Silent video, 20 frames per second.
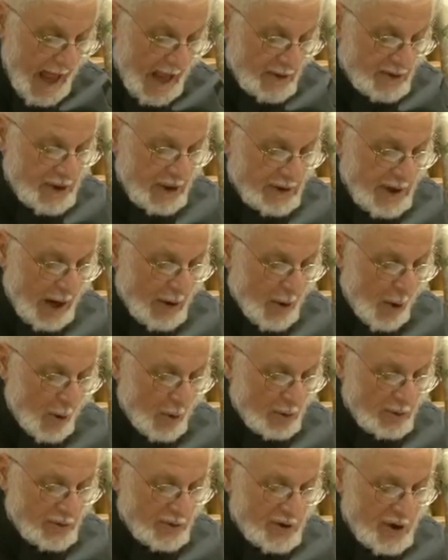till our
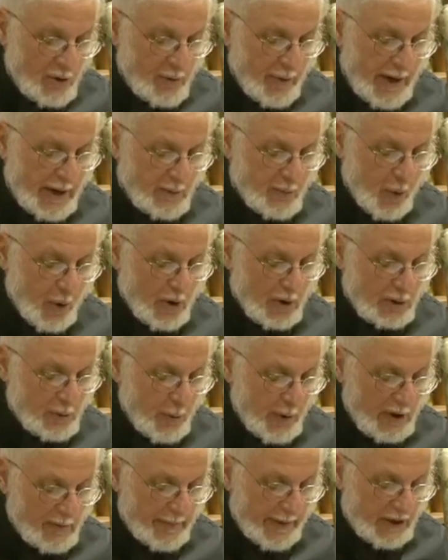olden green world
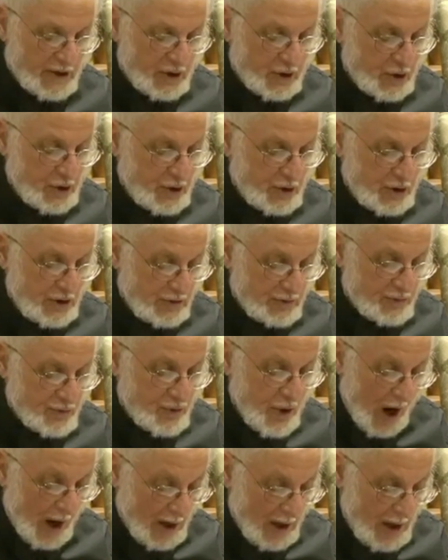will be
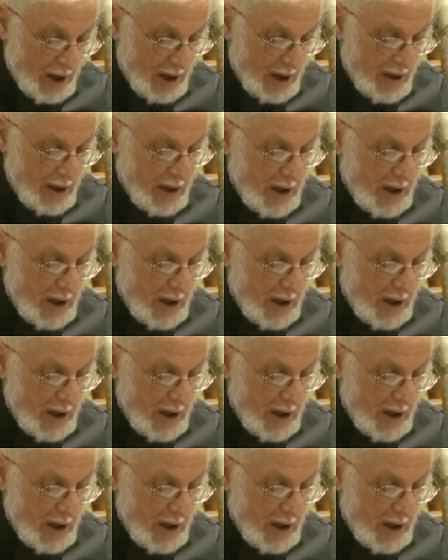struck